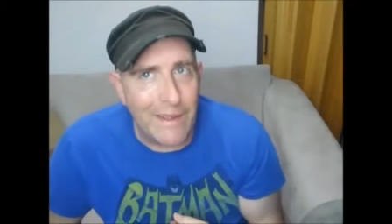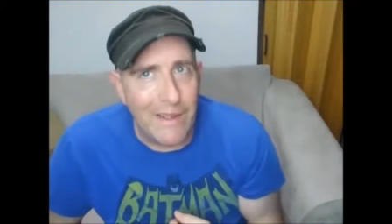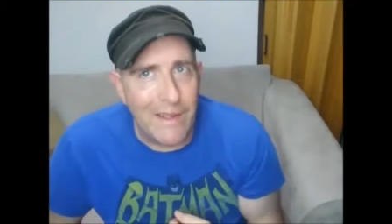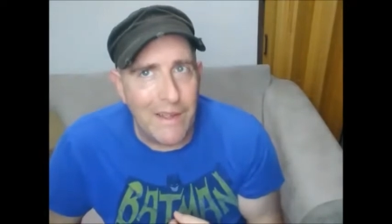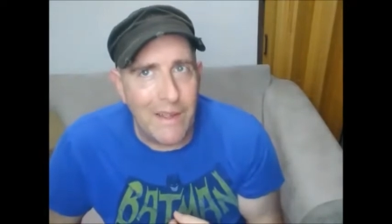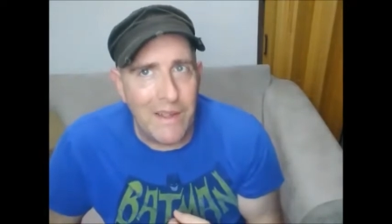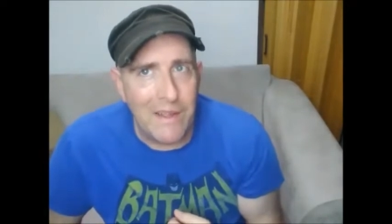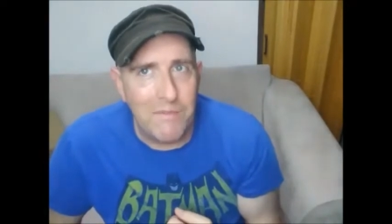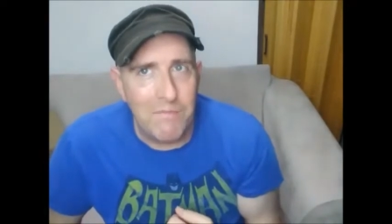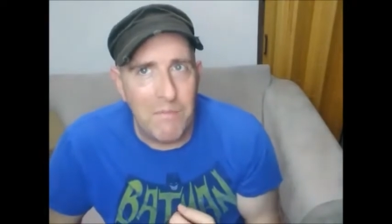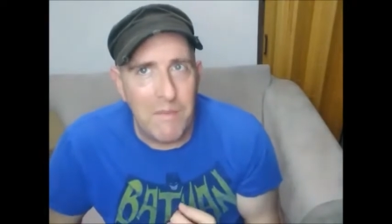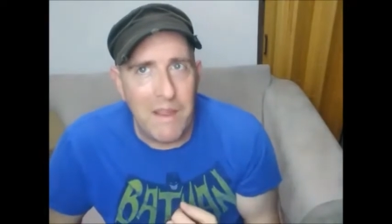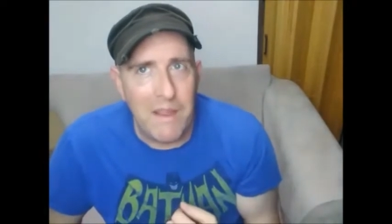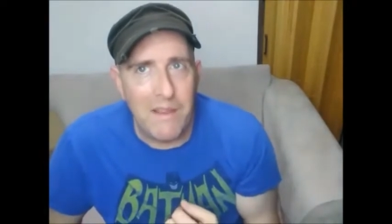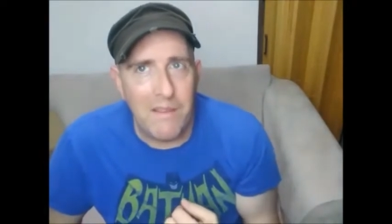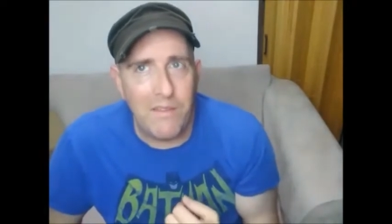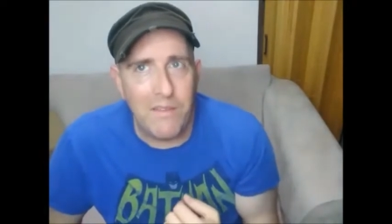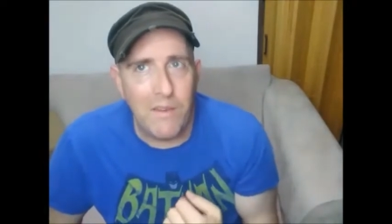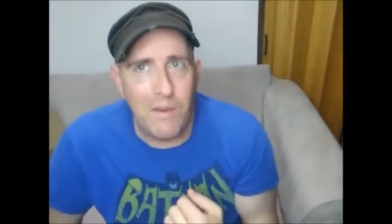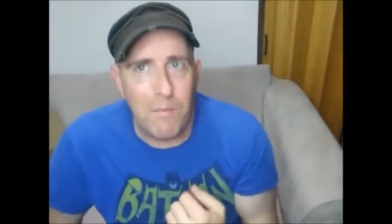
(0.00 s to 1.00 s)
on
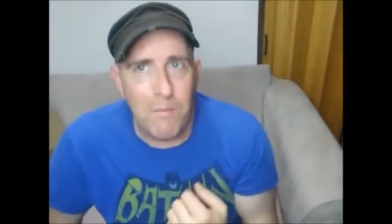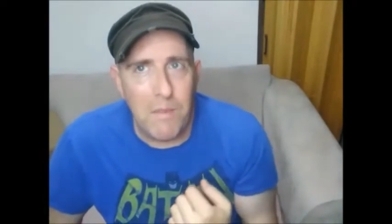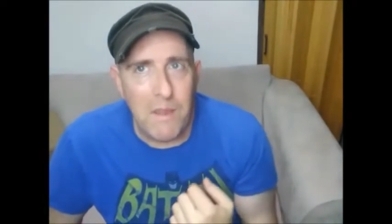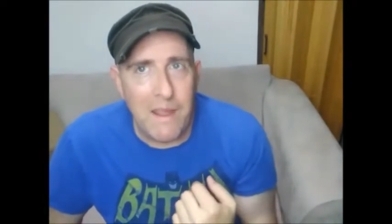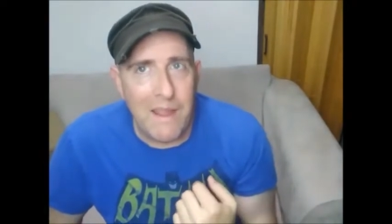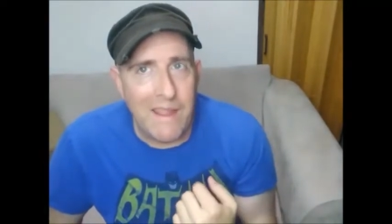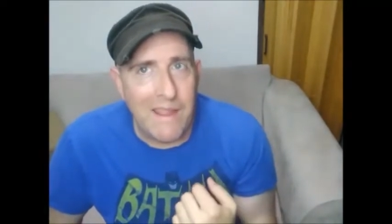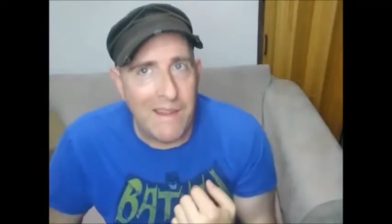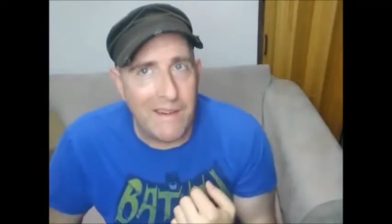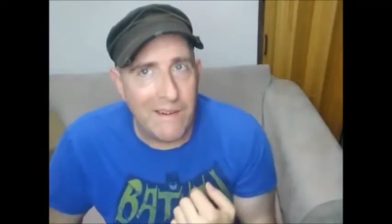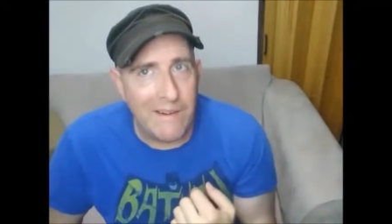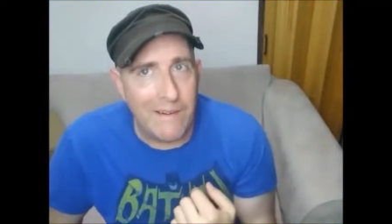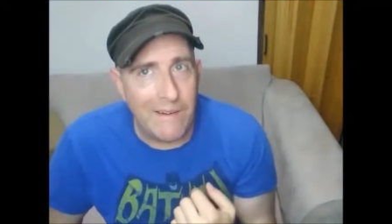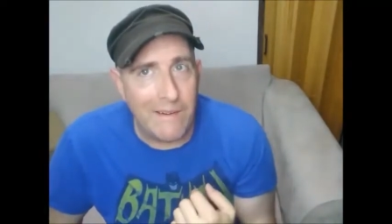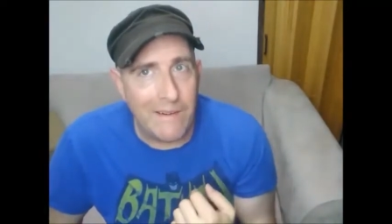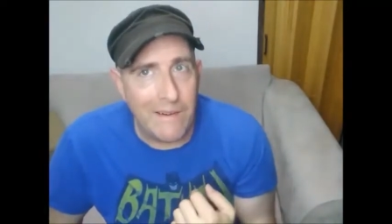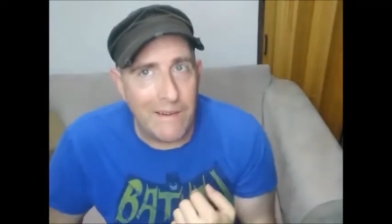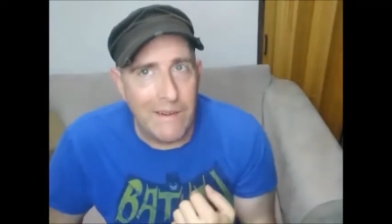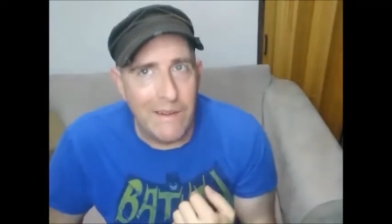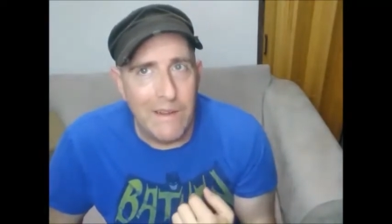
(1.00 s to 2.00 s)
Mr. Banner.
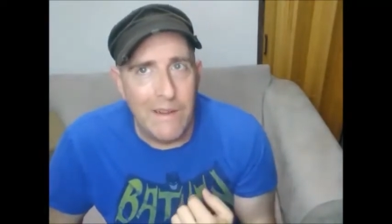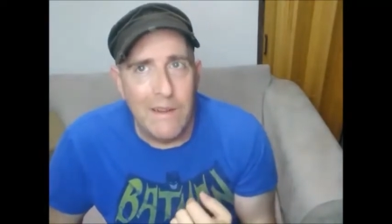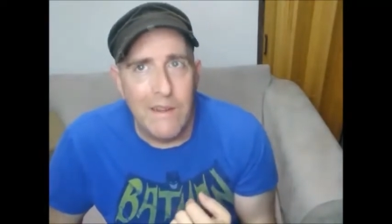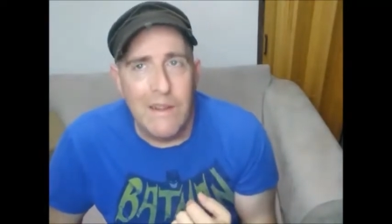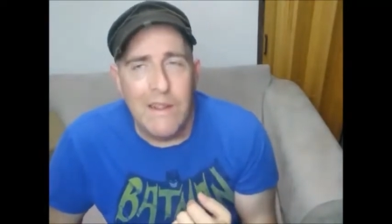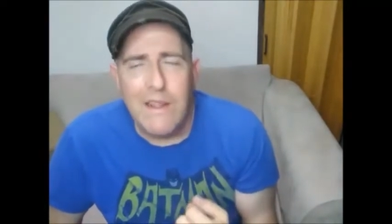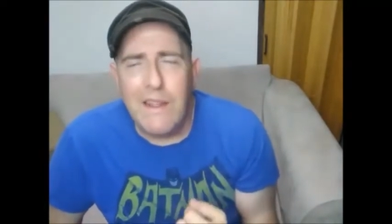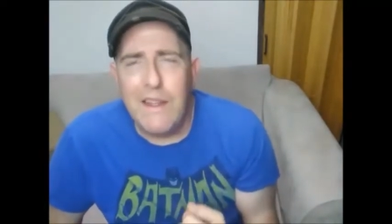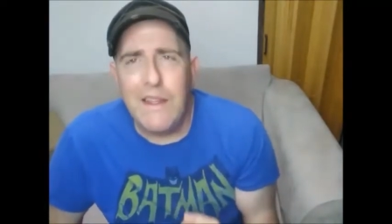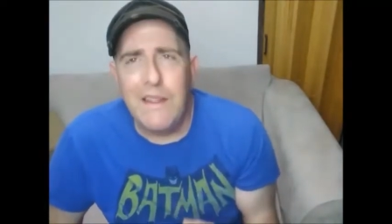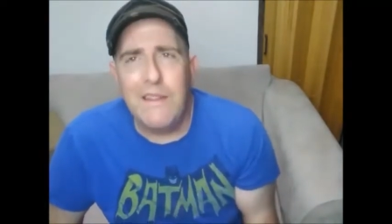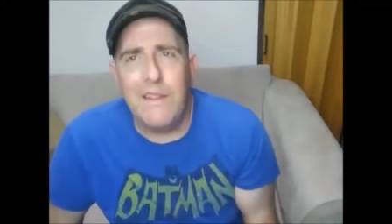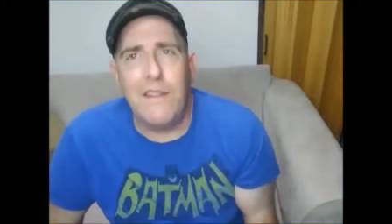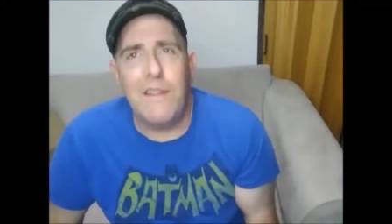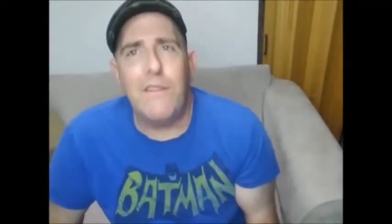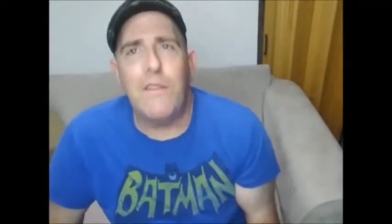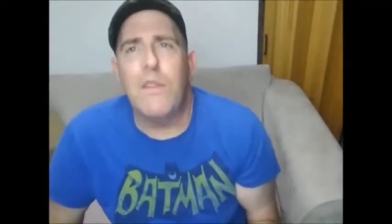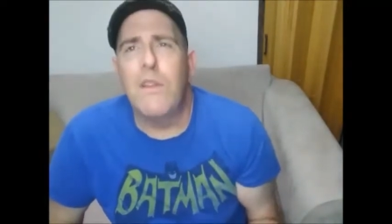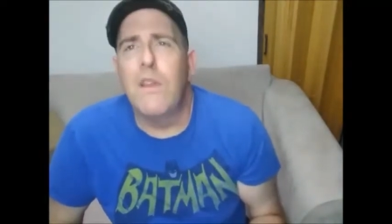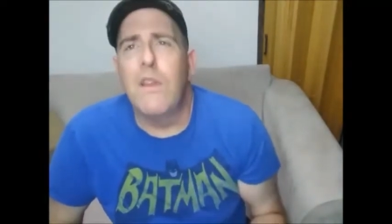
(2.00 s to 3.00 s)
And
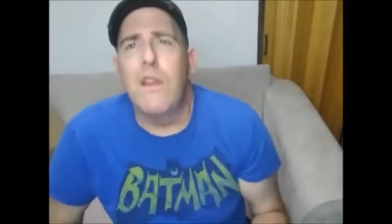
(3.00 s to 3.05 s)
just,